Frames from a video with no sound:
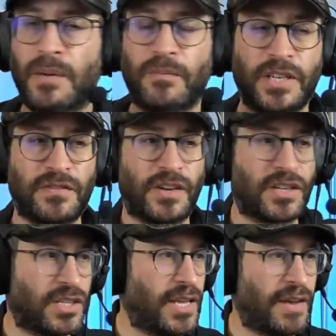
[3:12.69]
this
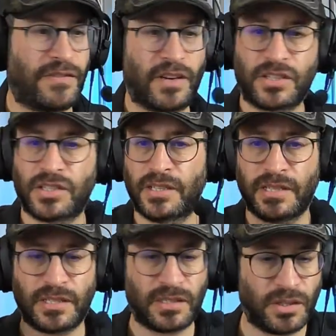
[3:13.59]
function, that function,
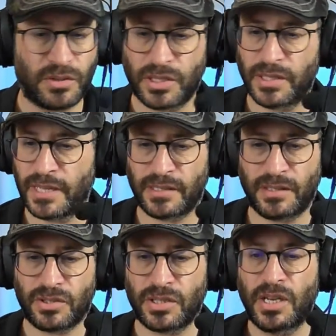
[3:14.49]
this solution, that
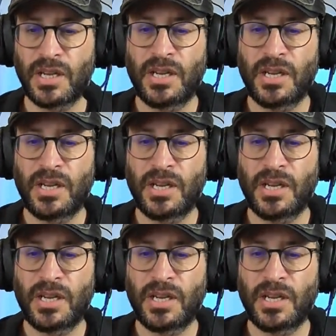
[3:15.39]
solution.